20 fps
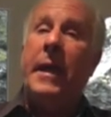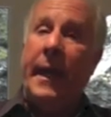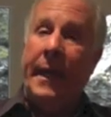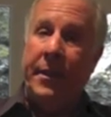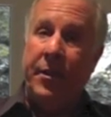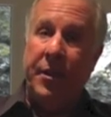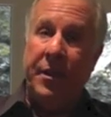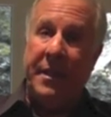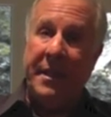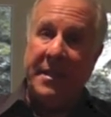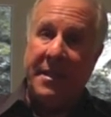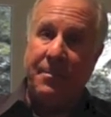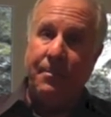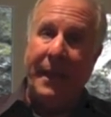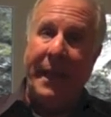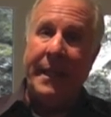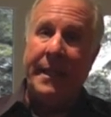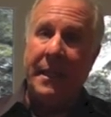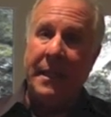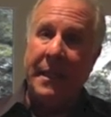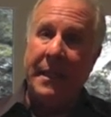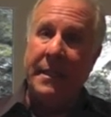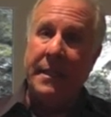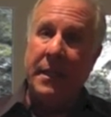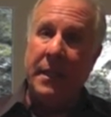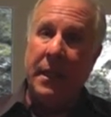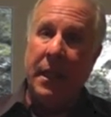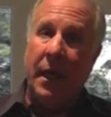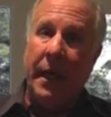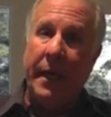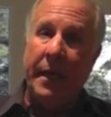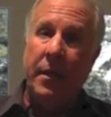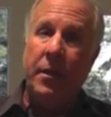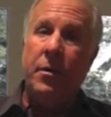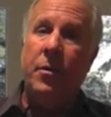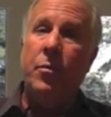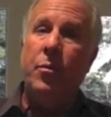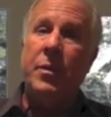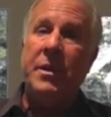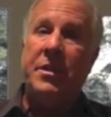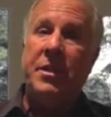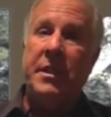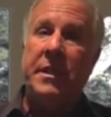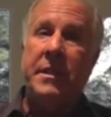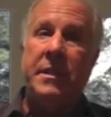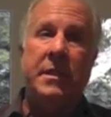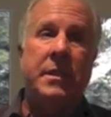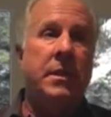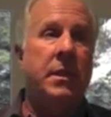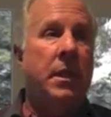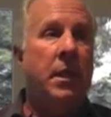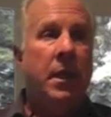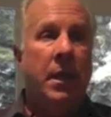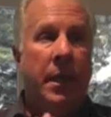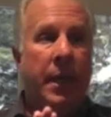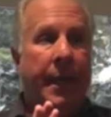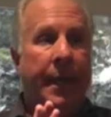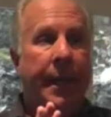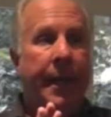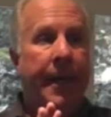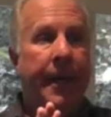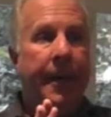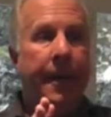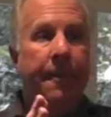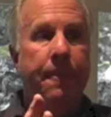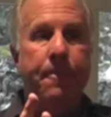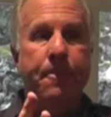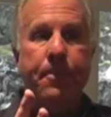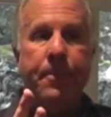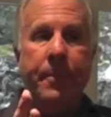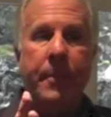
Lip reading: And you're dismantling denial, which is the